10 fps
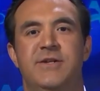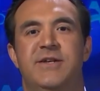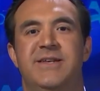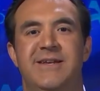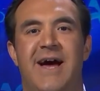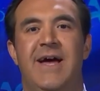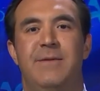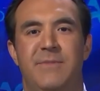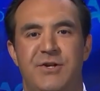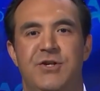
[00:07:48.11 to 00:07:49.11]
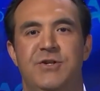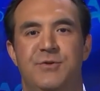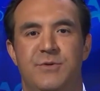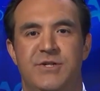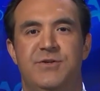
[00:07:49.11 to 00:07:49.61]
to deny admission
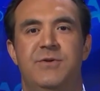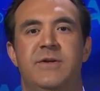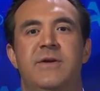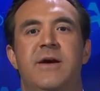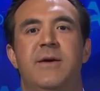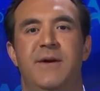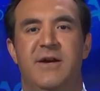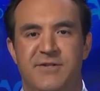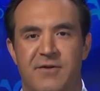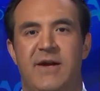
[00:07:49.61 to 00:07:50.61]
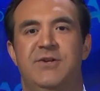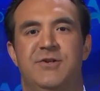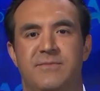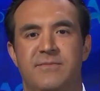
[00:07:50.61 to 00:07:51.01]
to a student because they're Asian.